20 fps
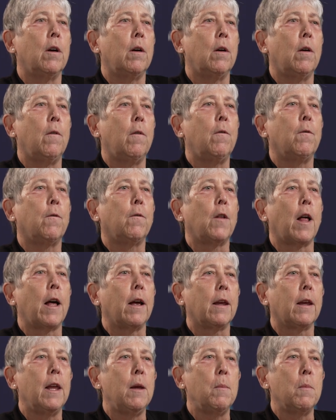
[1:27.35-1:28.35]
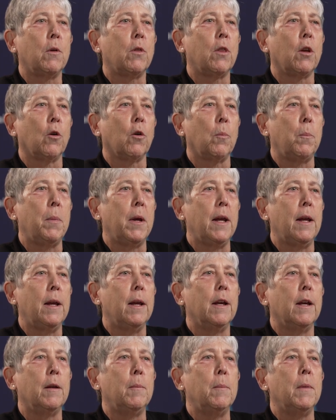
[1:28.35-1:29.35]
of FLOT
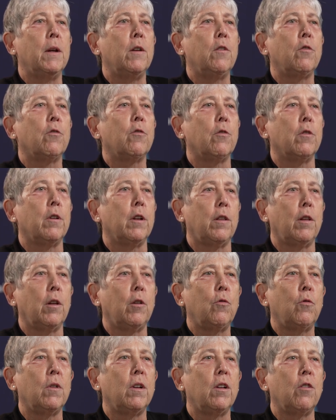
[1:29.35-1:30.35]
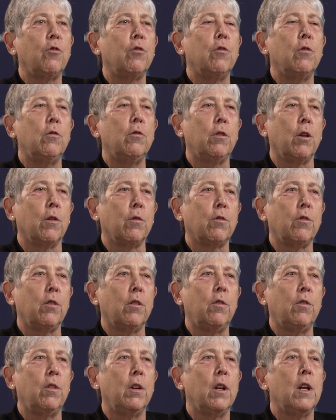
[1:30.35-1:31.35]
chemotherapy administered at the traditional
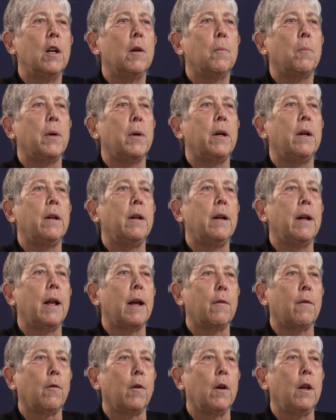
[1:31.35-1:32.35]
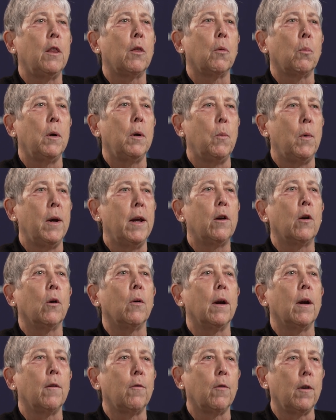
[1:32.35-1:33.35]
doses, but in an every 3 week
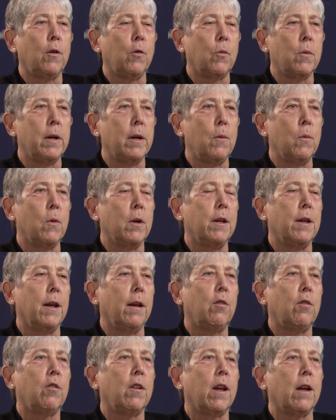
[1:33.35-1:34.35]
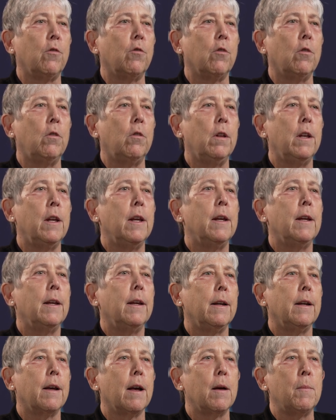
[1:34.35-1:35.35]
or every 21 day schedule
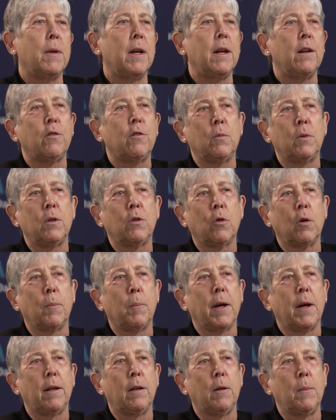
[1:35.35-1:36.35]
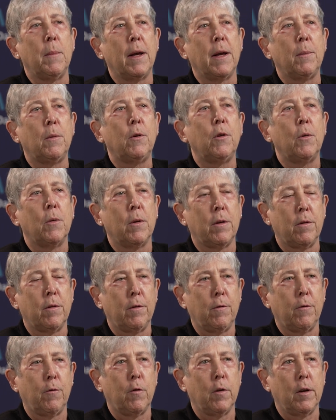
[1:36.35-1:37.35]
in combination with toripalimab,
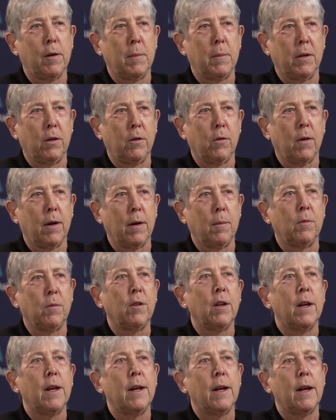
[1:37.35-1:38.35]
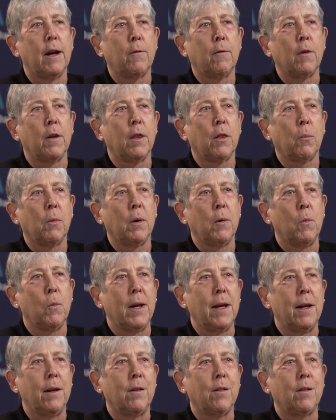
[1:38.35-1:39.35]
240 milligrams every 3
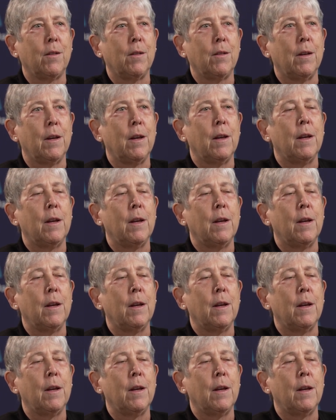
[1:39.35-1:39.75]
weeks.